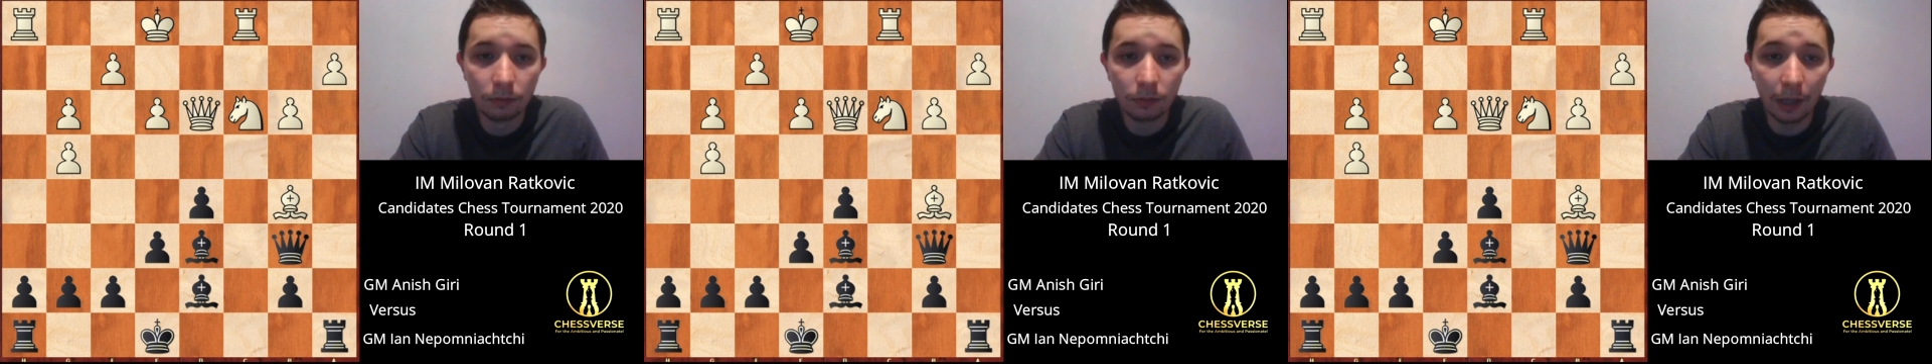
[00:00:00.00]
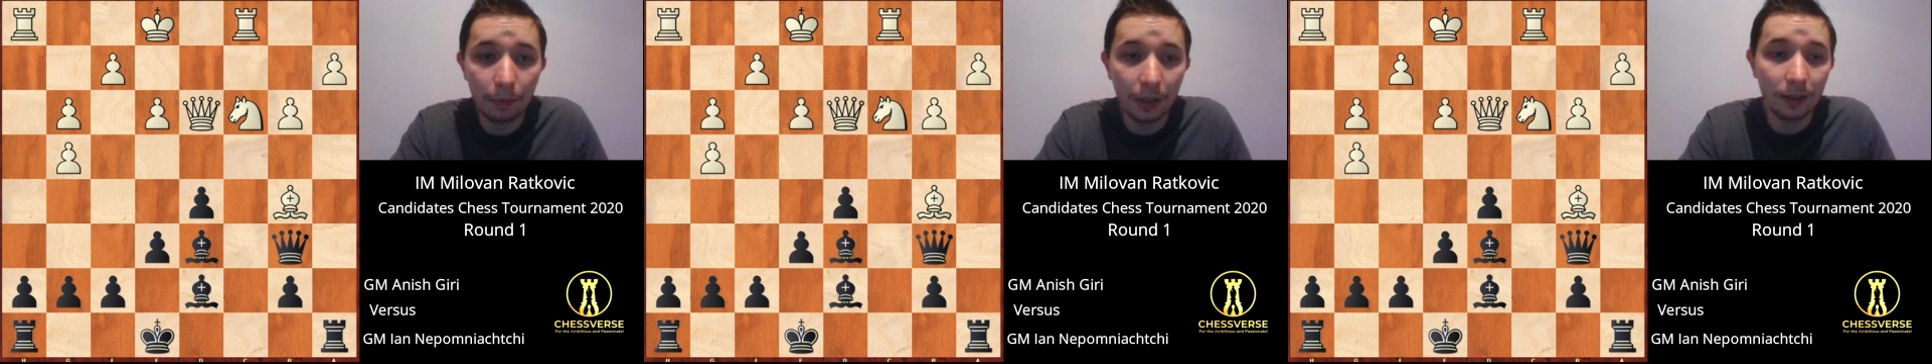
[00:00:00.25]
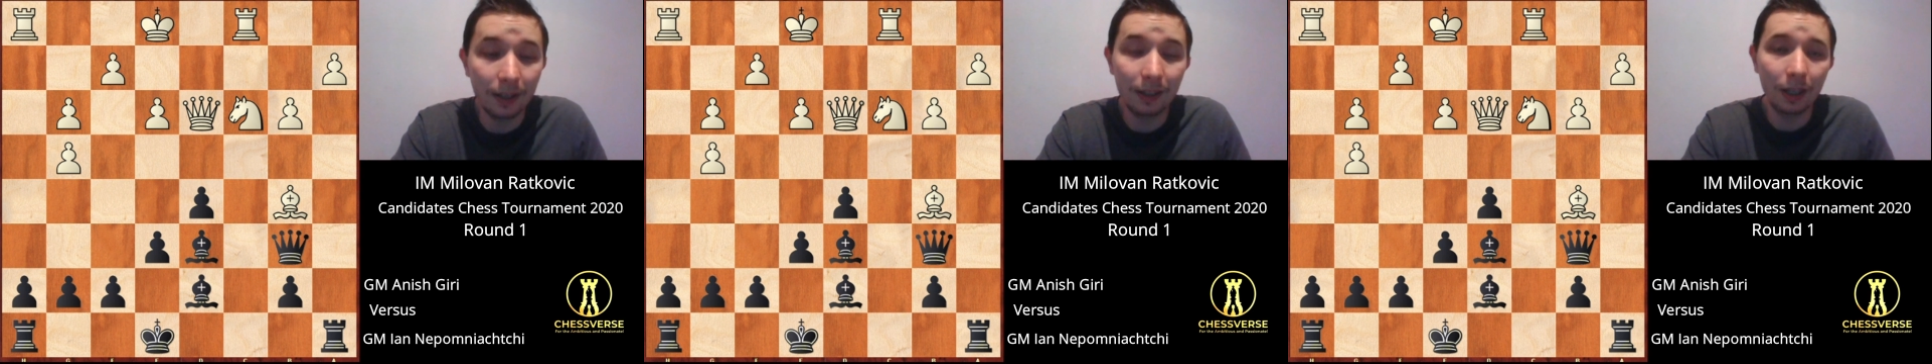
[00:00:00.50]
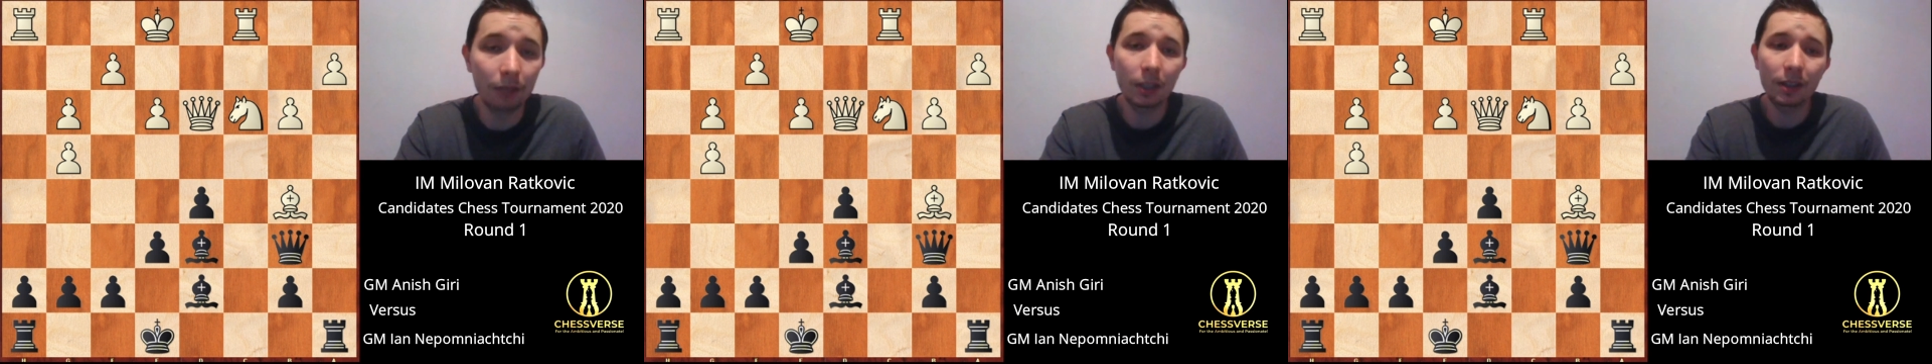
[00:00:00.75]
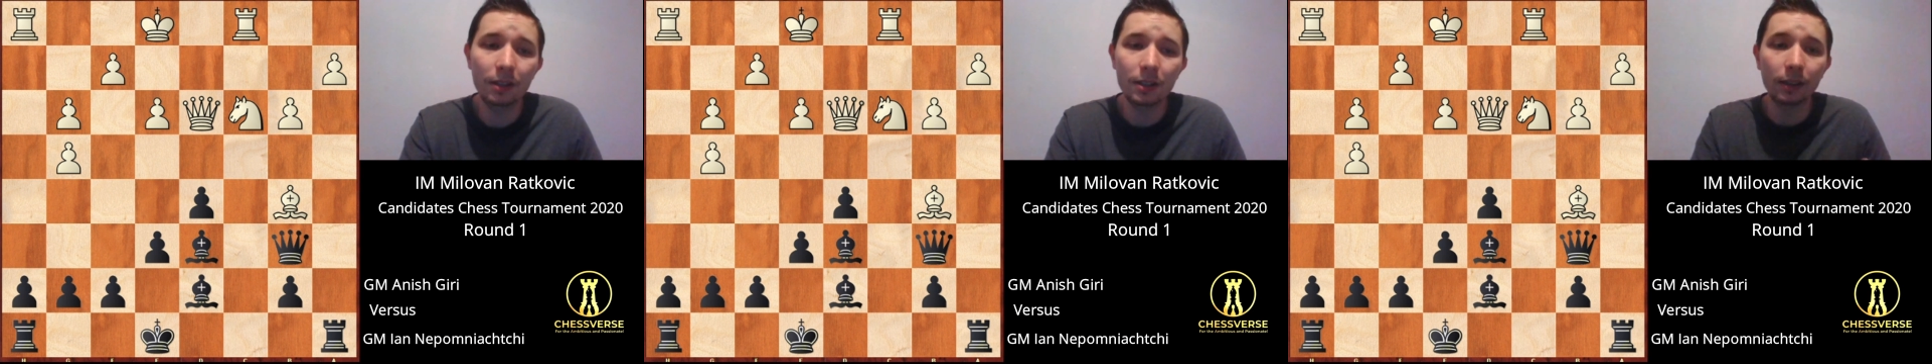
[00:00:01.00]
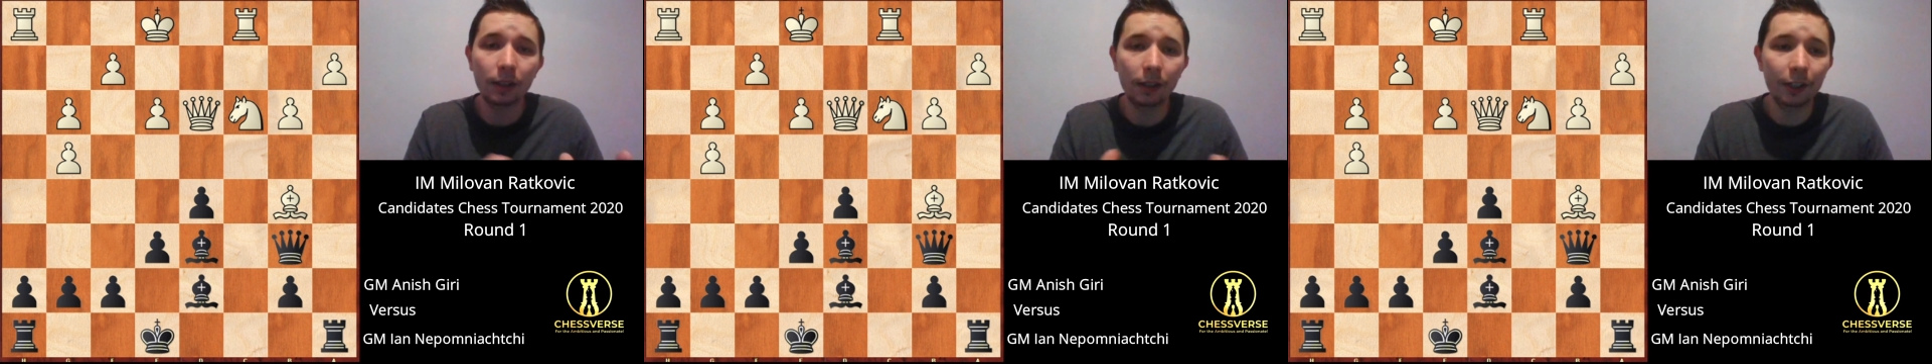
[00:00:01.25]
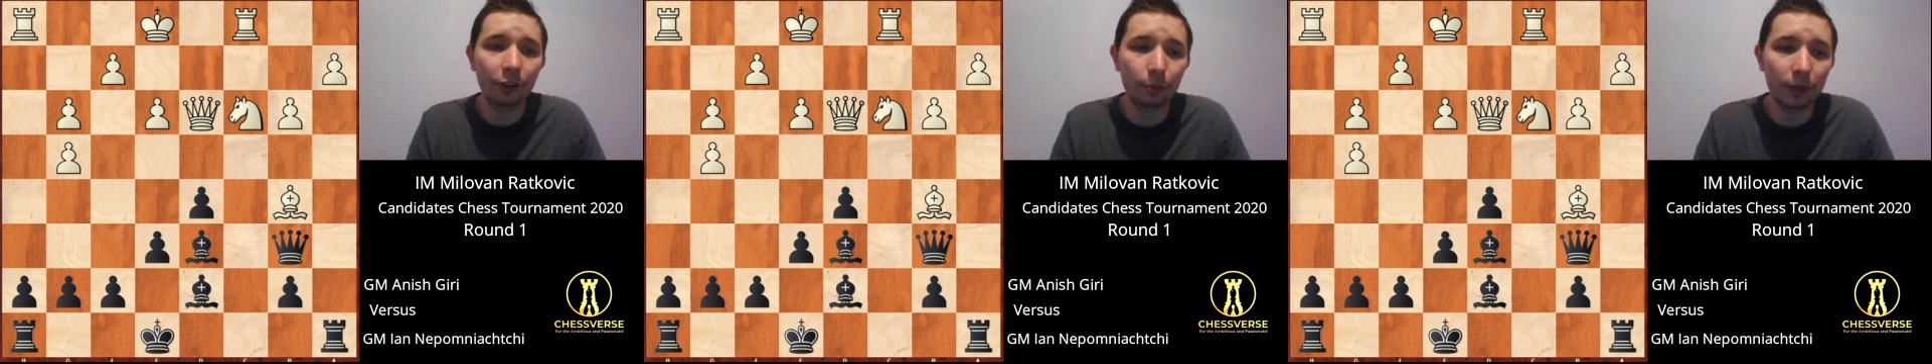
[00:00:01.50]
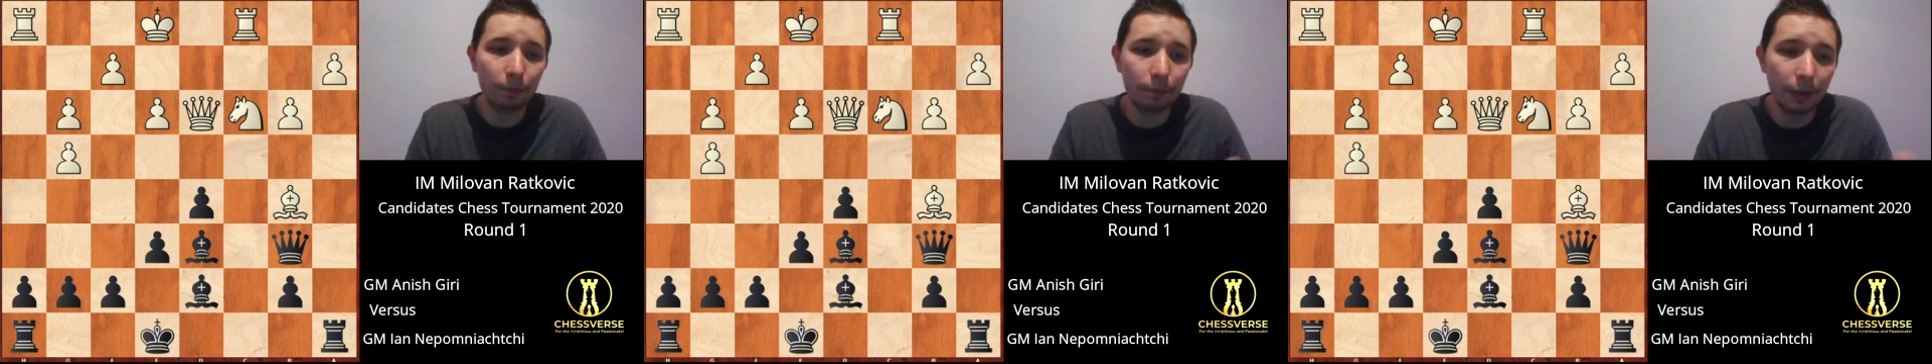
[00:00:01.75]
I mean, again, it is unclear,
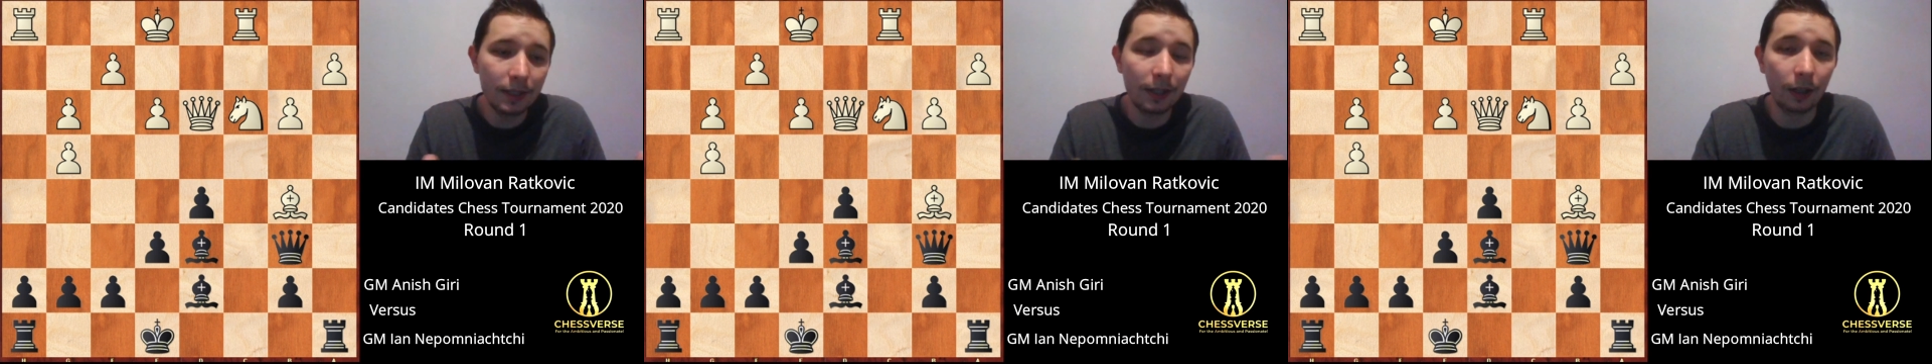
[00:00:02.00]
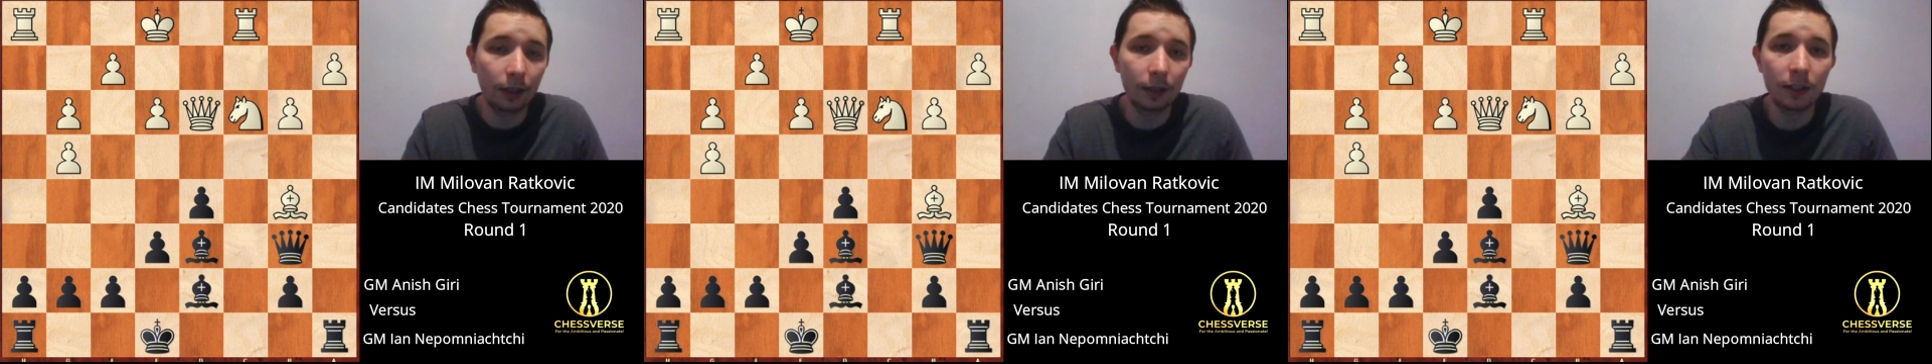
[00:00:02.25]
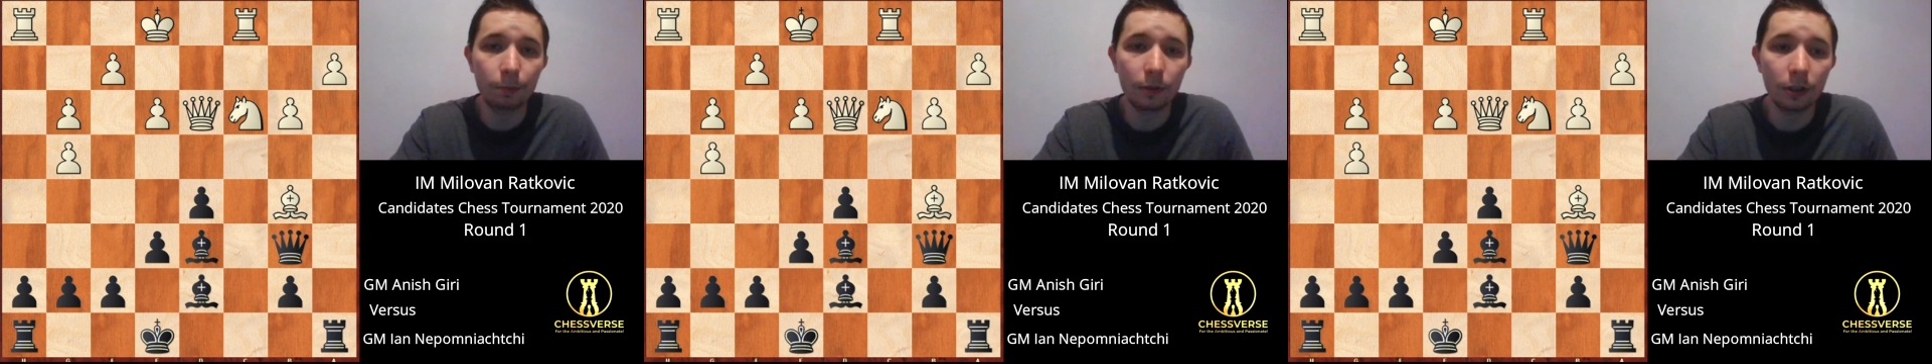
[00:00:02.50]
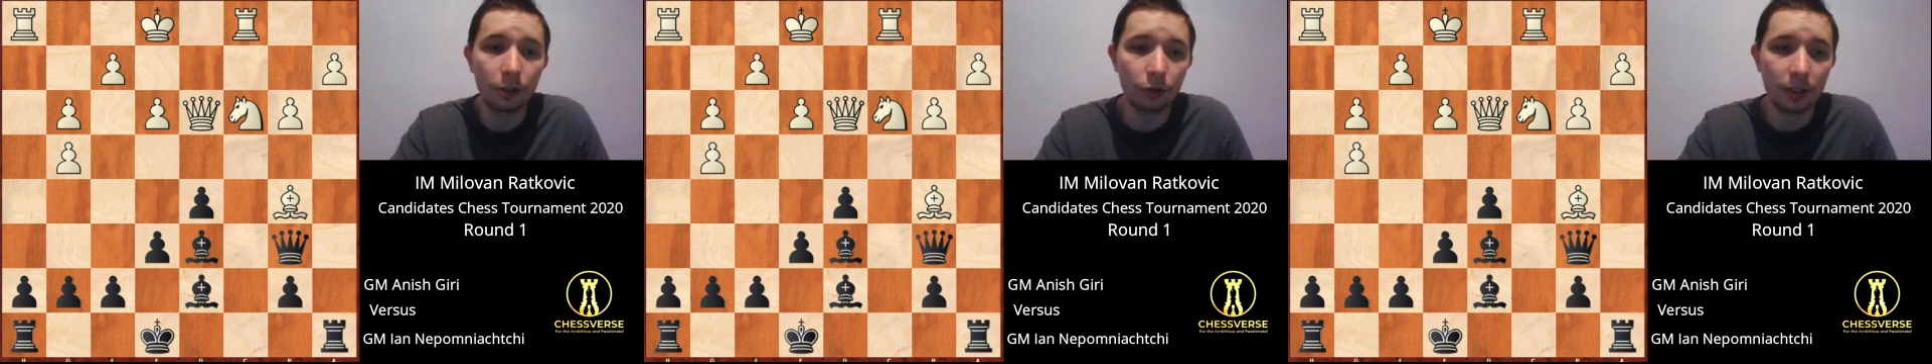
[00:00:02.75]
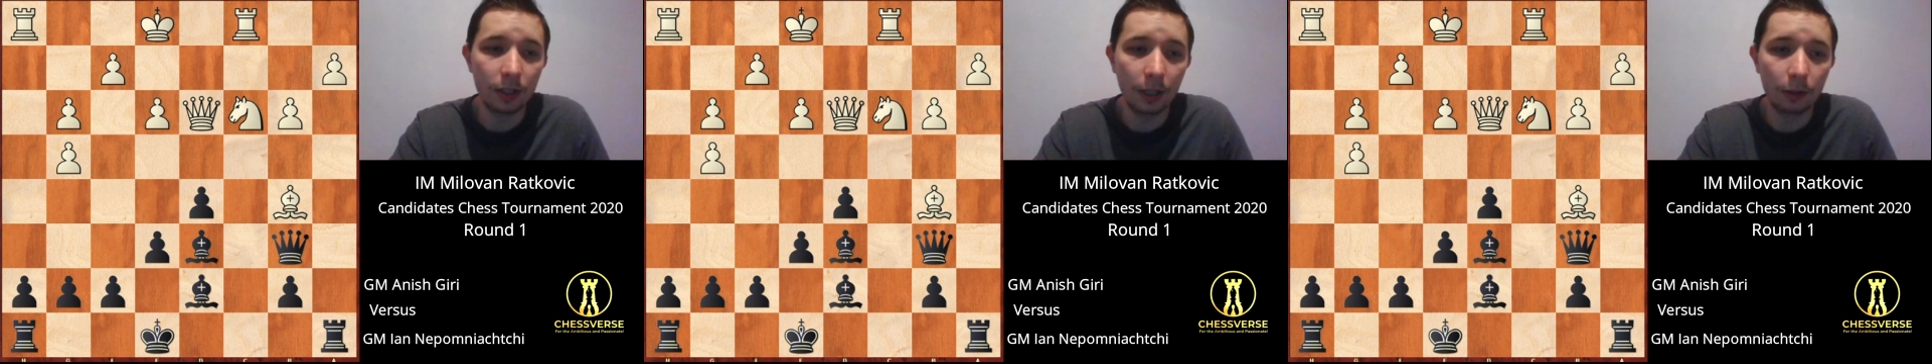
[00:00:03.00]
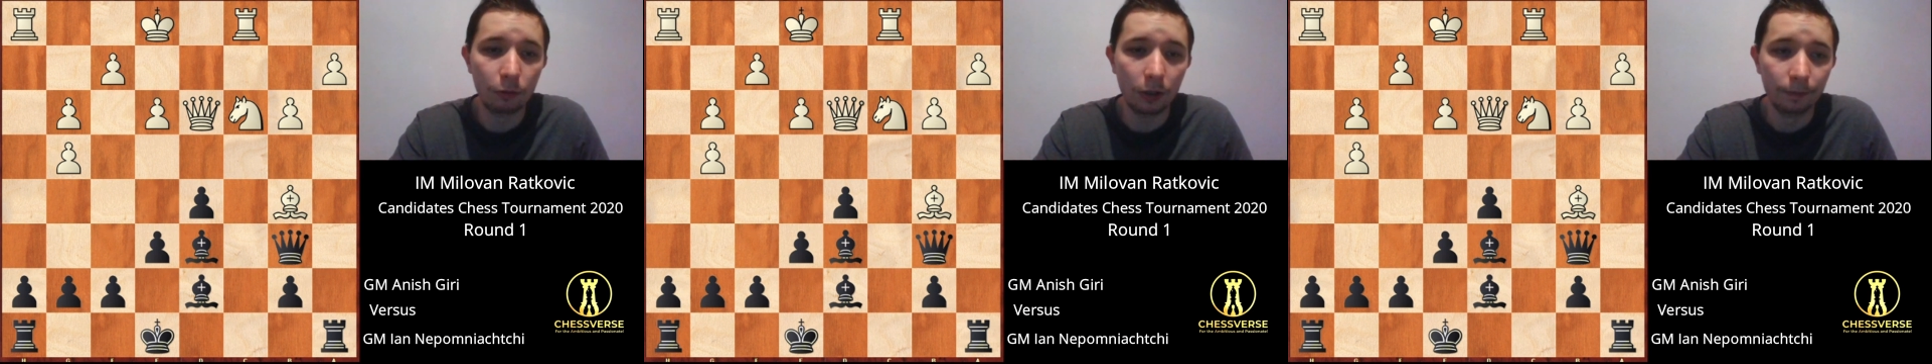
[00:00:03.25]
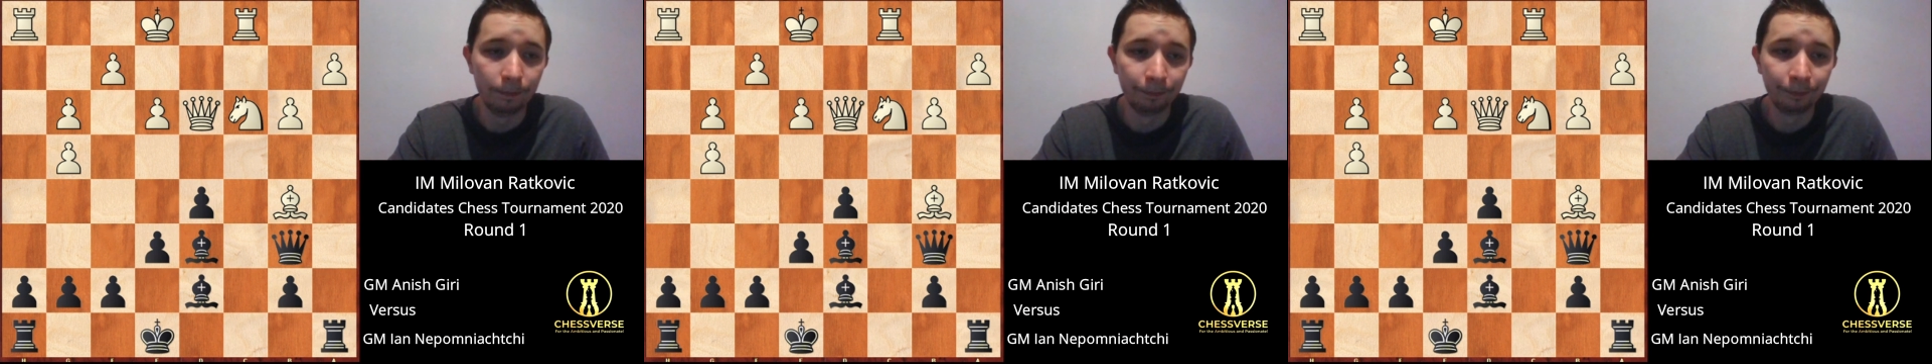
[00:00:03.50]
but basically this position is equal.